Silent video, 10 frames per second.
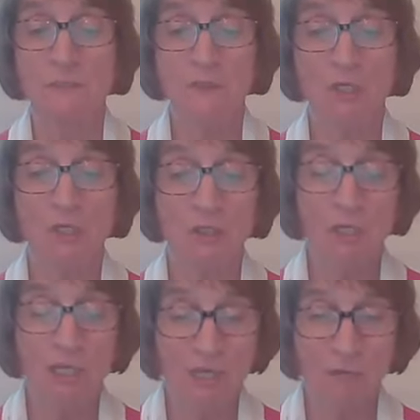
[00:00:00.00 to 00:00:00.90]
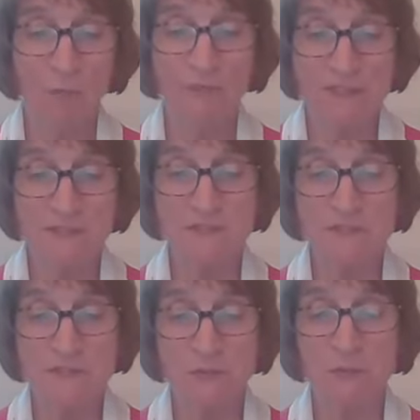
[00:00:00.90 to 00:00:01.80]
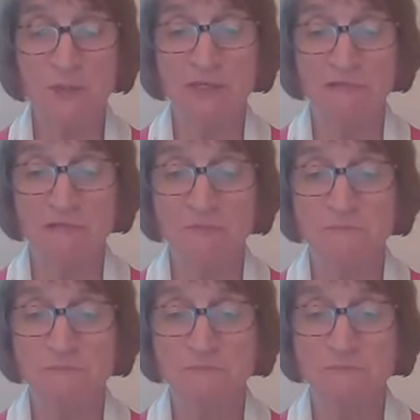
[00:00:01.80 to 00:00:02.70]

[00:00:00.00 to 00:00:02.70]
and we all have witnessed this new life.